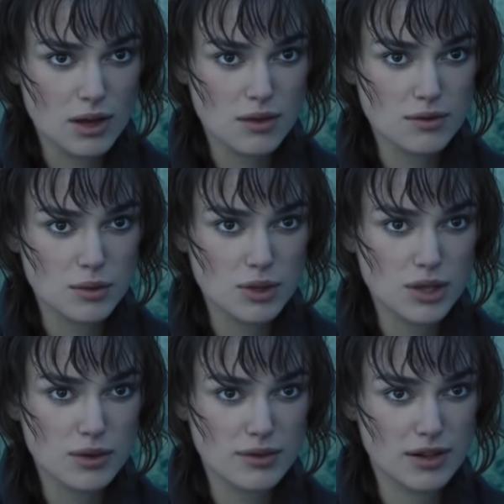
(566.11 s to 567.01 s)
After what
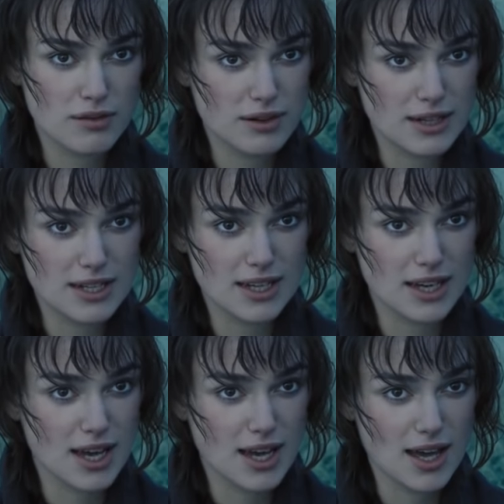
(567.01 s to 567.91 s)
you have done for
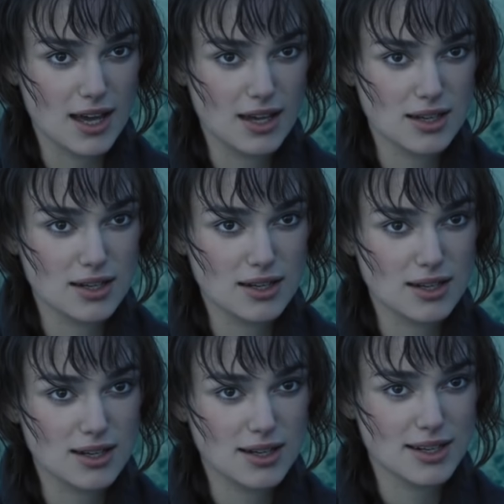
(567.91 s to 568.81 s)
Lydia,
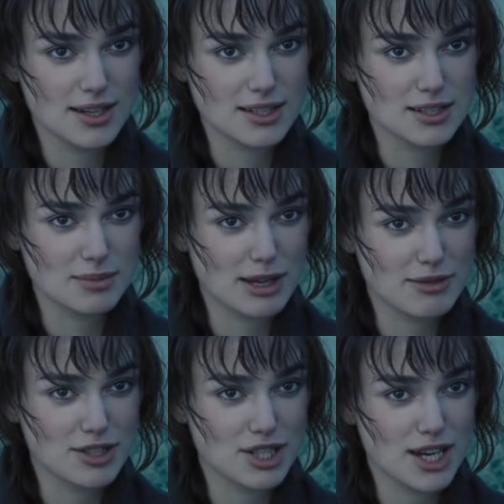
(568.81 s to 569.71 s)
and I suspect
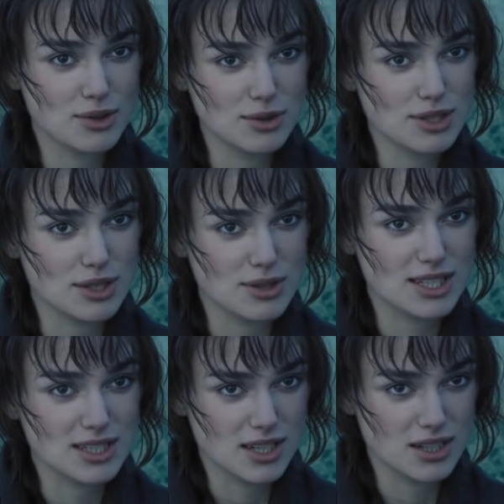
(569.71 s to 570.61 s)
for Jane also,
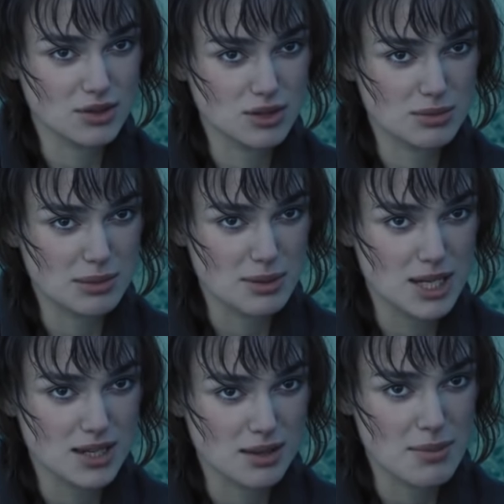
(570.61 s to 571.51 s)
it is I who should be
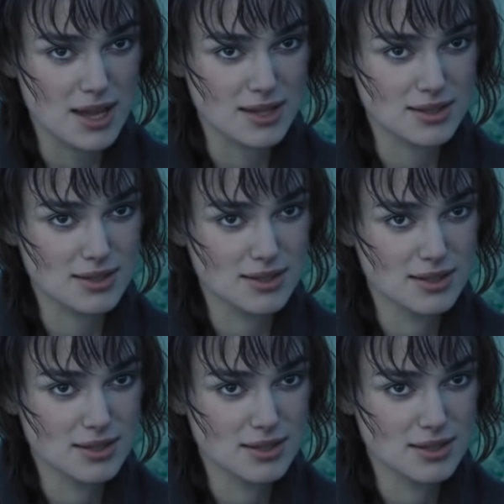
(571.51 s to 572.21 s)
making amends.